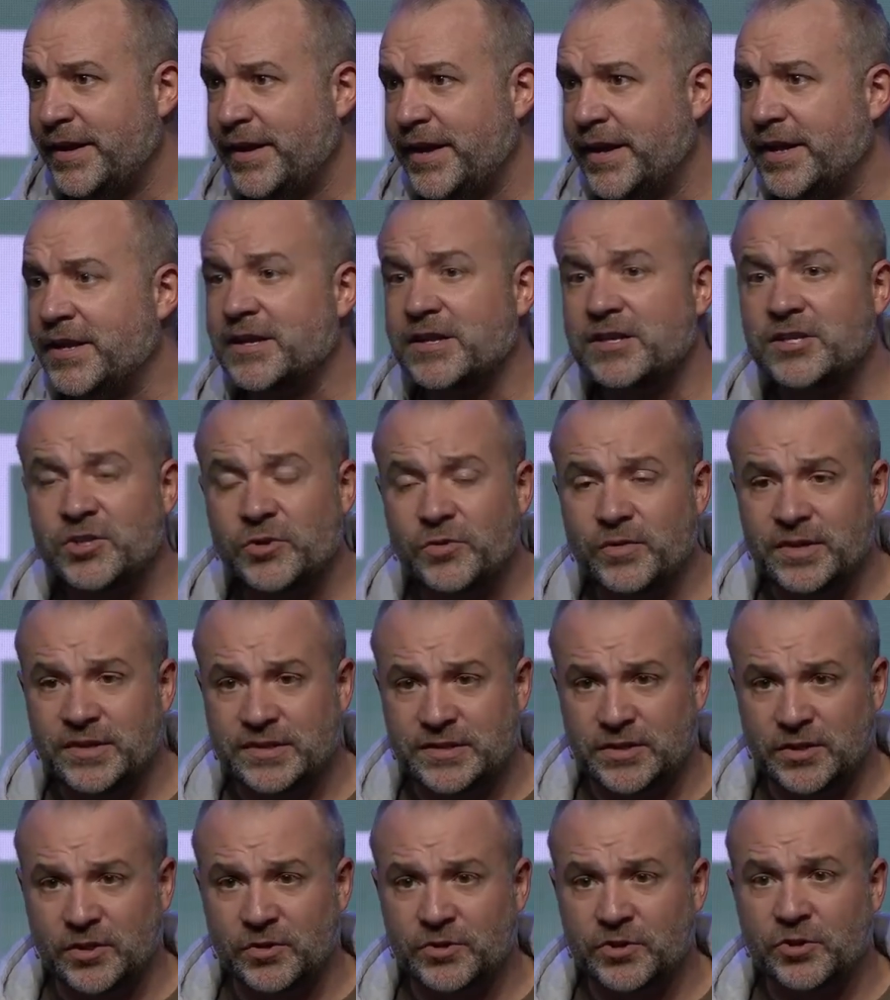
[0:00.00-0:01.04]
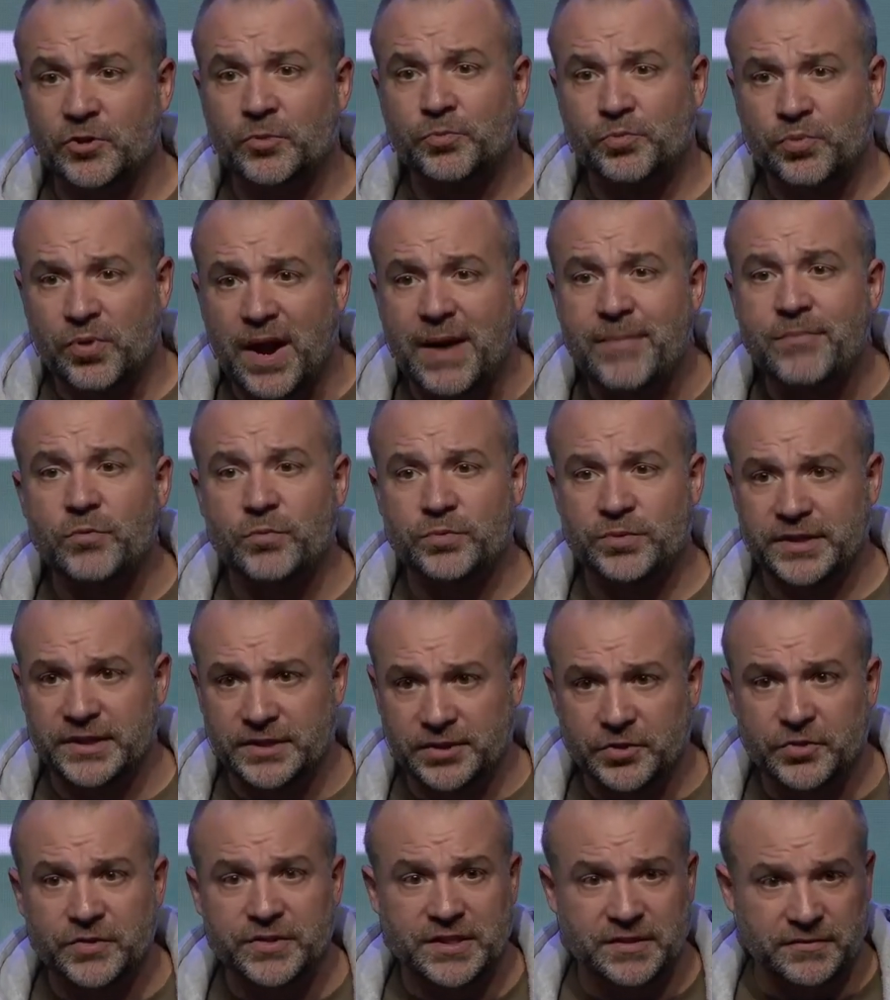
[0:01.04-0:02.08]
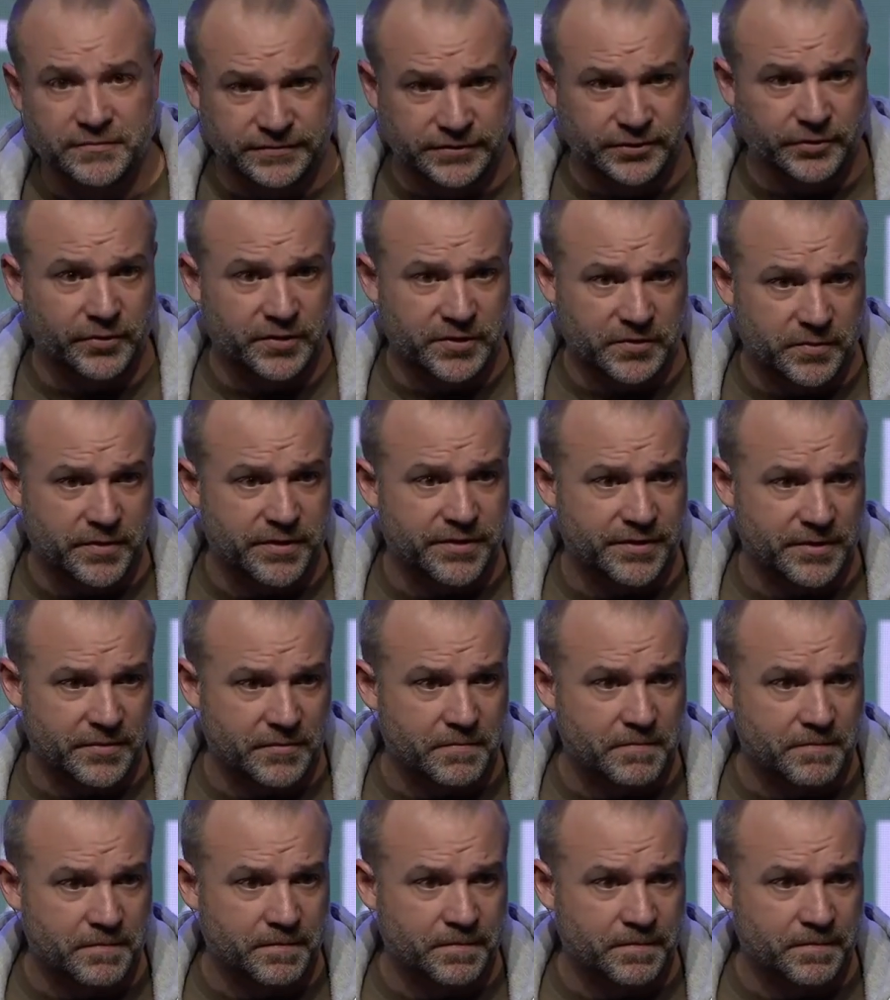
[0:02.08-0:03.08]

And in doing so, you'll probably lose influence with them.